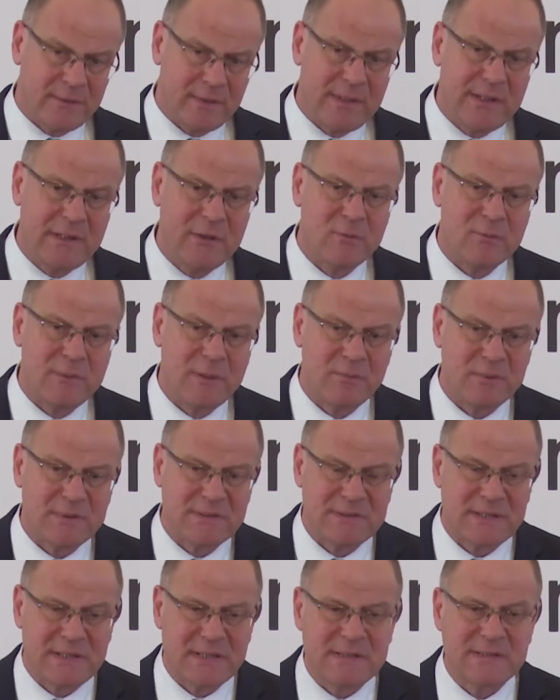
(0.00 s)
EU member
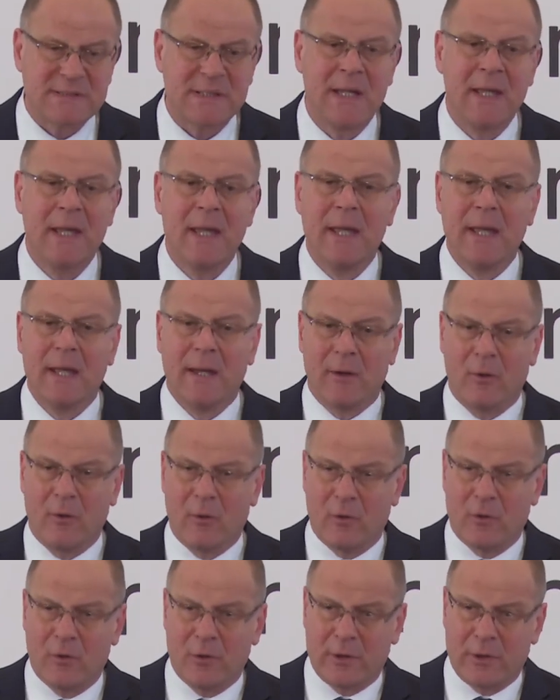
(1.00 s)
states,
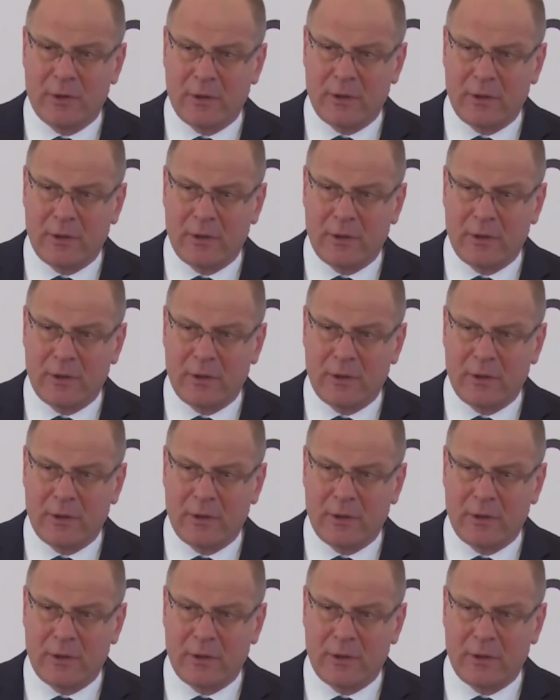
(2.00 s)
or